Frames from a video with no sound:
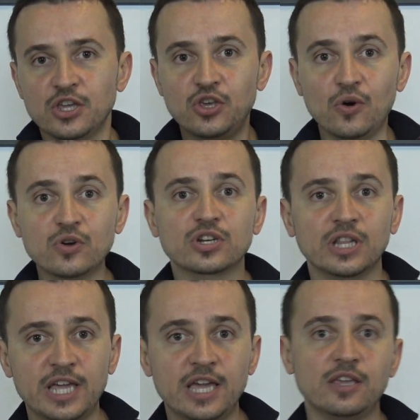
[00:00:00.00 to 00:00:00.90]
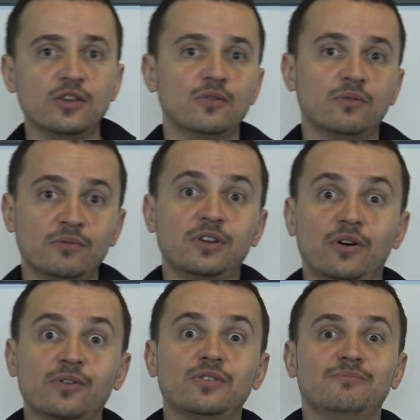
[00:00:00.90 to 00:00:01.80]
Usually
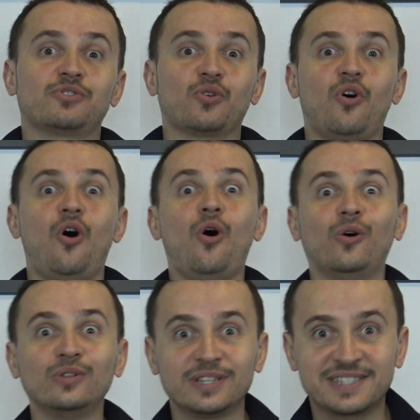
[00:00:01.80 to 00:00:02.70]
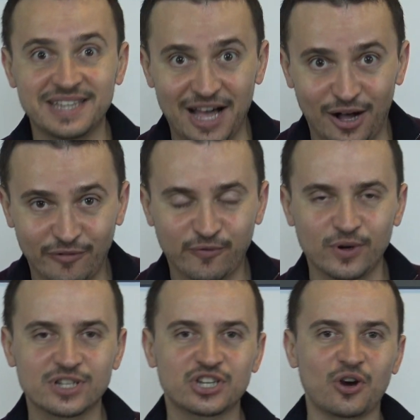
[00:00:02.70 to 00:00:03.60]
your old self
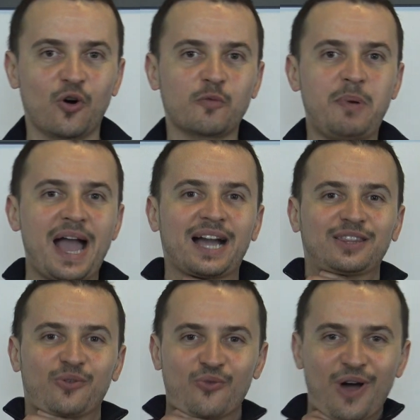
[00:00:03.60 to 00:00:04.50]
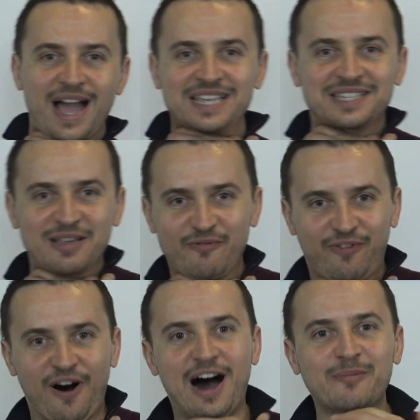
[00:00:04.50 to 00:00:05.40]
would choke back the rising
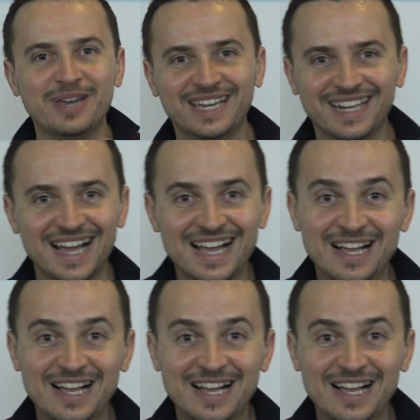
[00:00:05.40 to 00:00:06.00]
vomit,